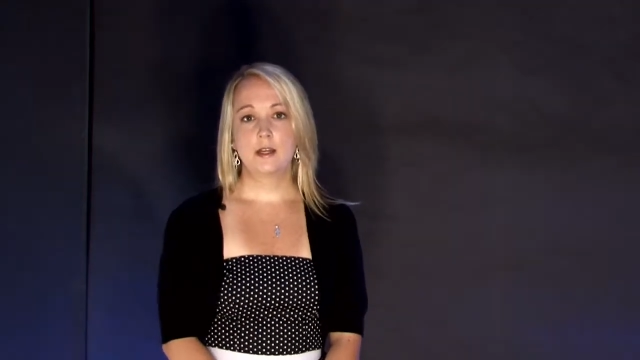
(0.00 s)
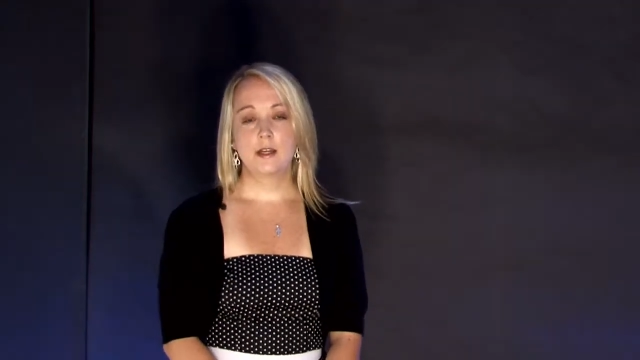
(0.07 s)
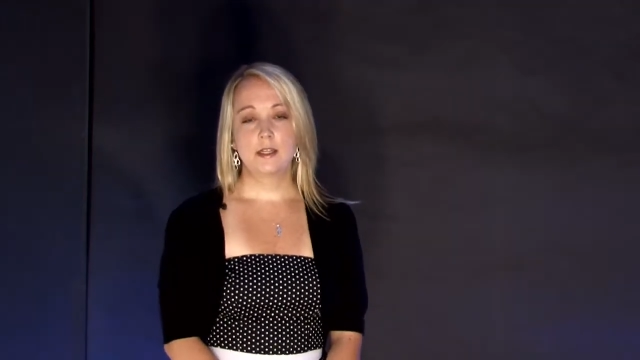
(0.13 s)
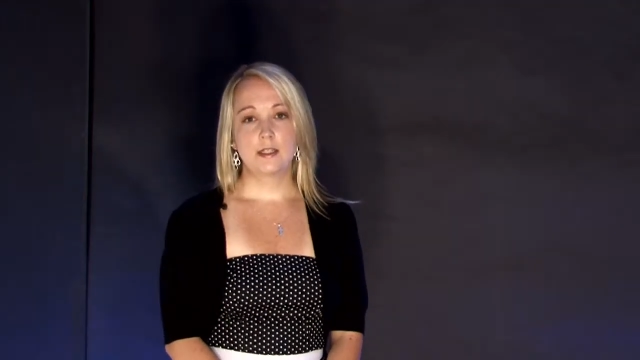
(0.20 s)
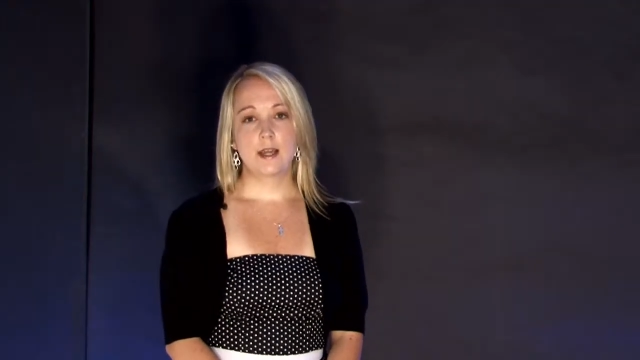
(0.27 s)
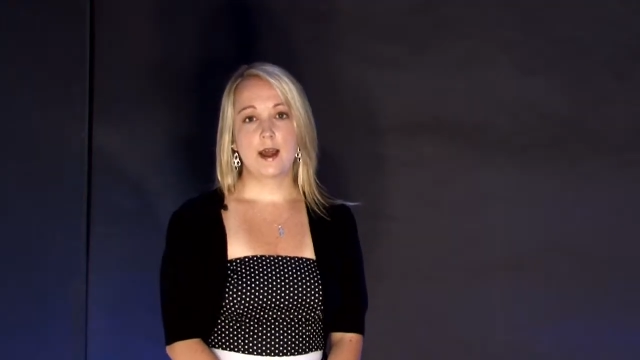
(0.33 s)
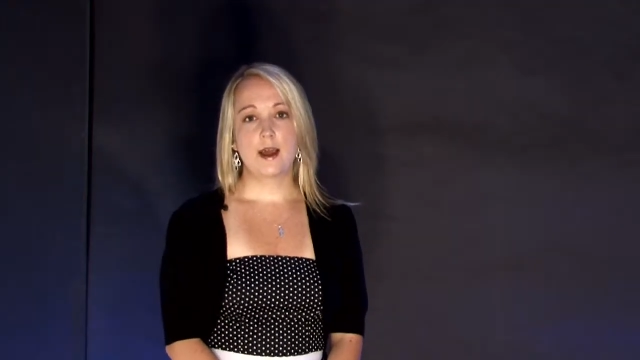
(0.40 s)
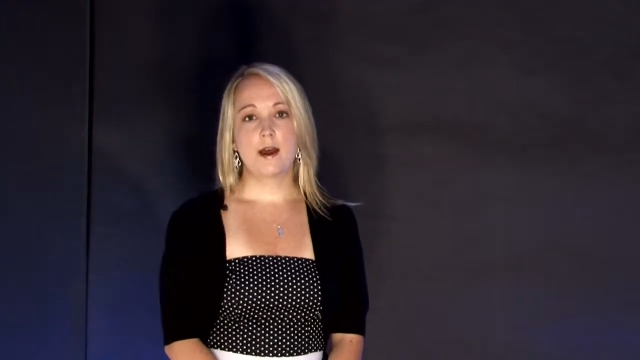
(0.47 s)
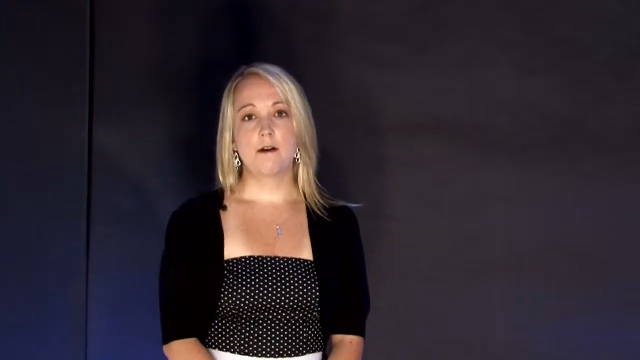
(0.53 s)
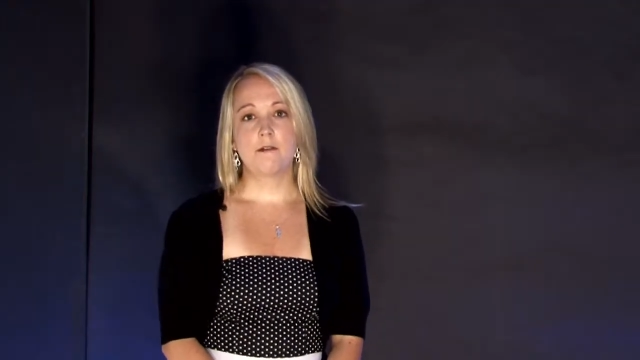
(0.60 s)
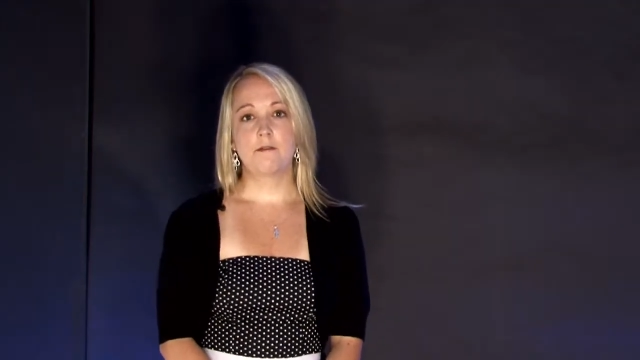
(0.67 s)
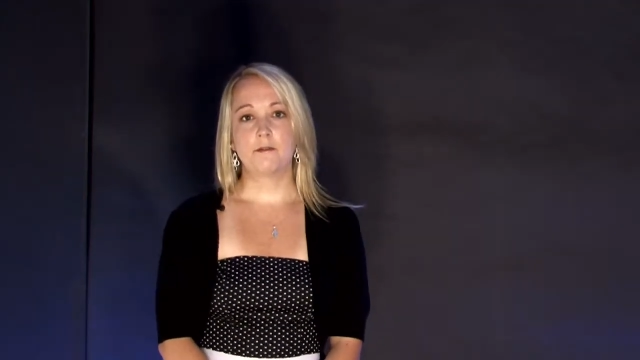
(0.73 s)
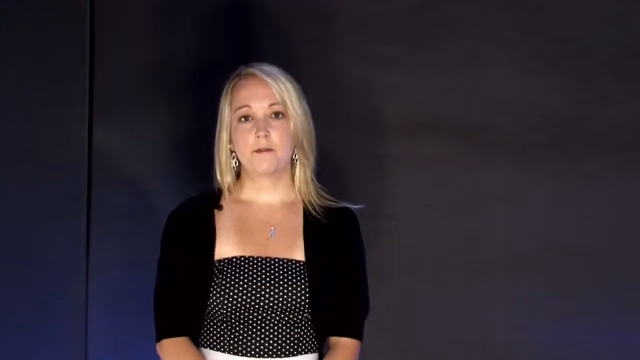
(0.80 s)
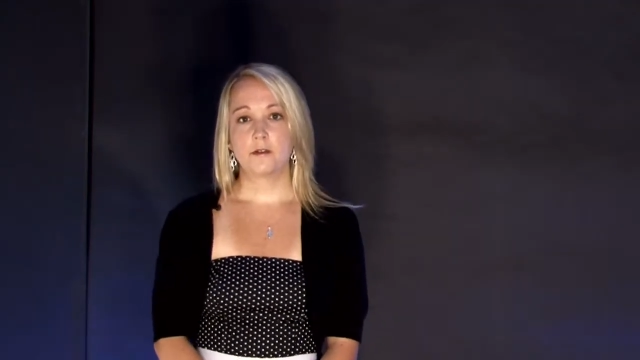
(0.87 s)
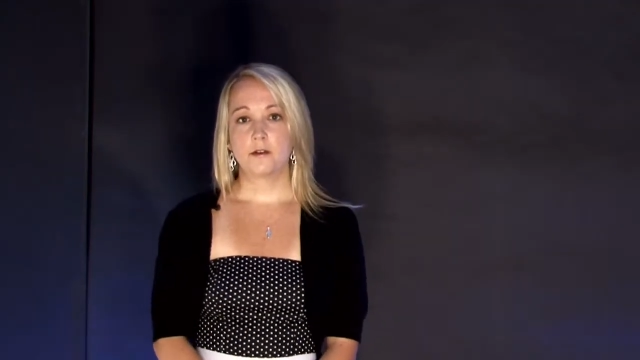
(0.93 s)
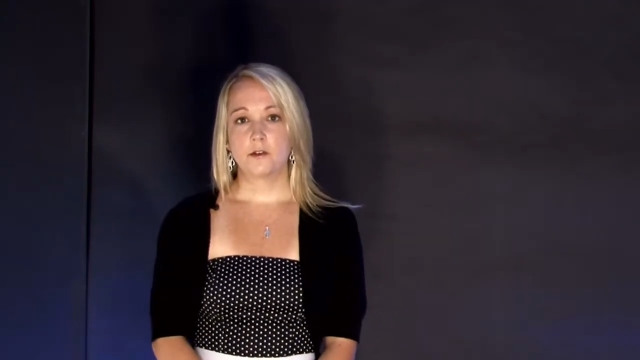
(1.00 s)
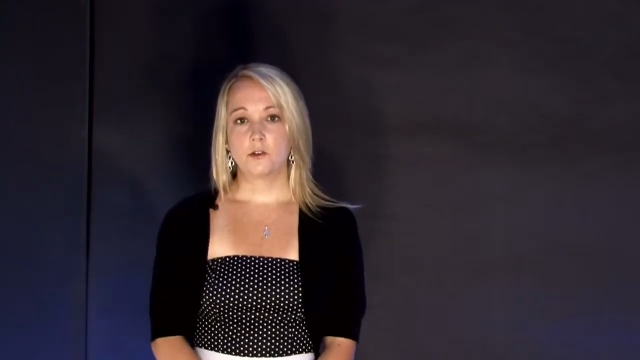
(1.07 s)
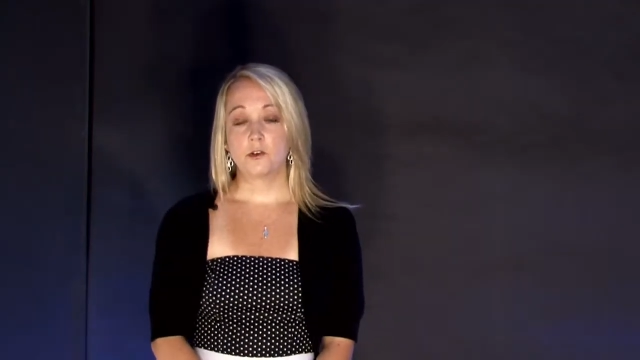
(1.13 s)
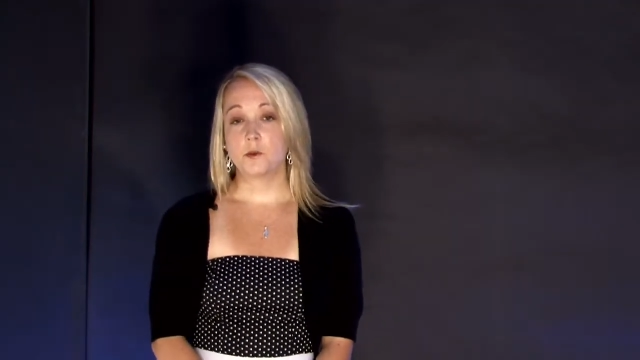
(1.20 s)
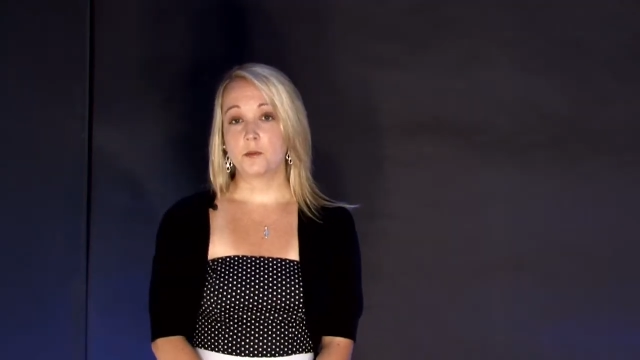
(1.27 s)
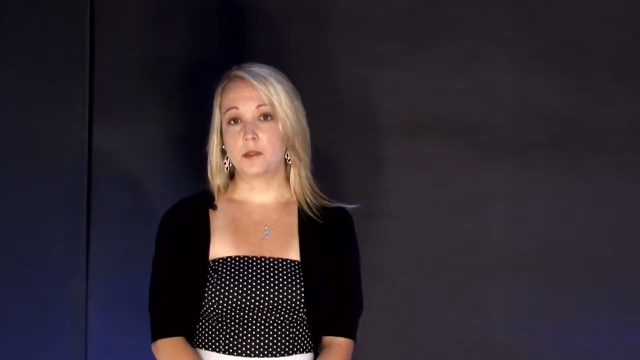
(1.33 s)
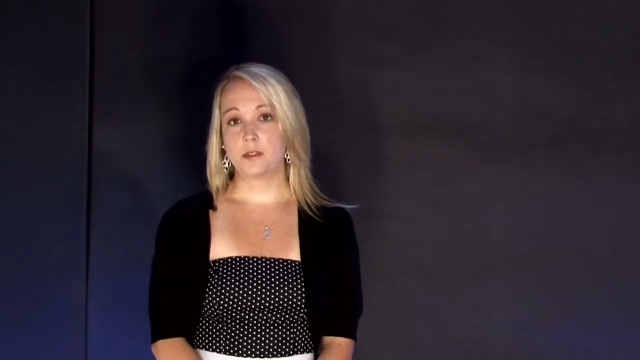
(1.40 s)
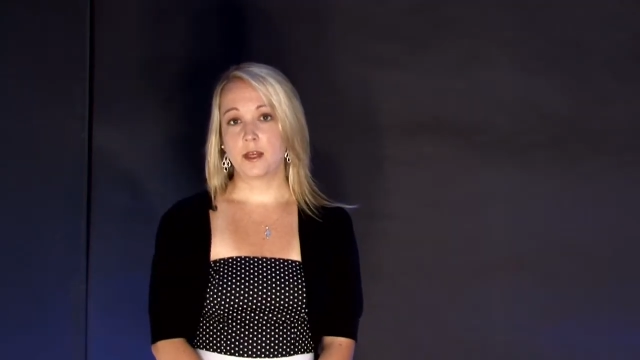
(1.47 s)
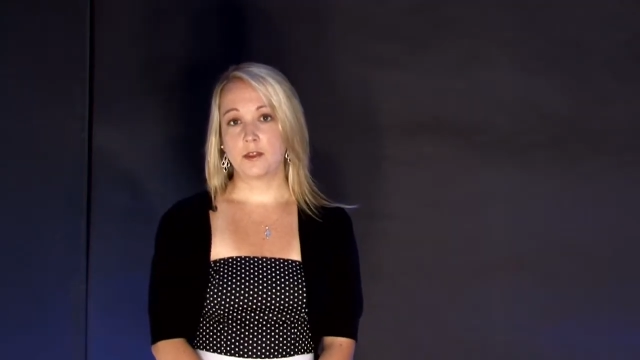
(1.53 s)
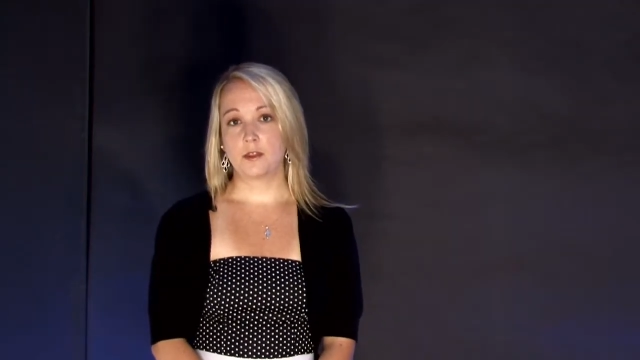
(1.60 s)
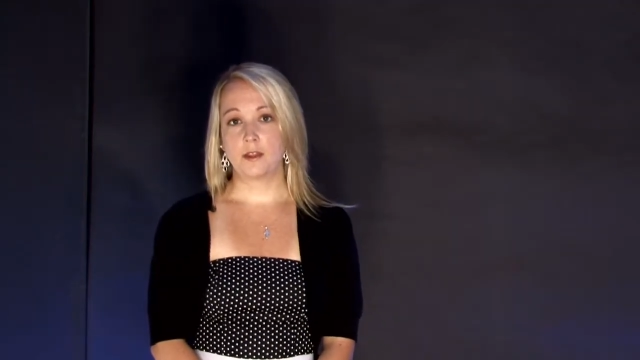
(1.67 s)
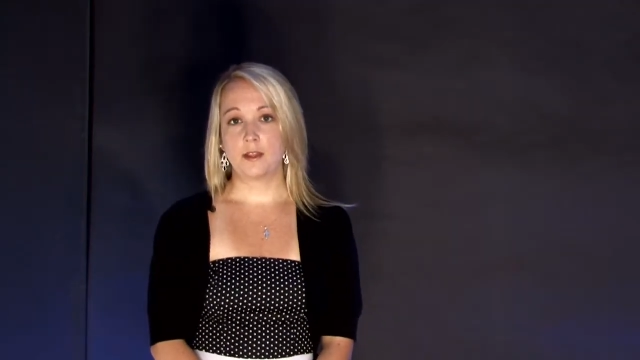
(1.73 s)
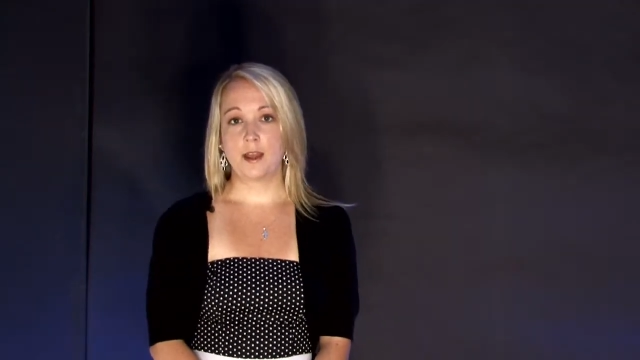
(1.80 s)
to have groups like the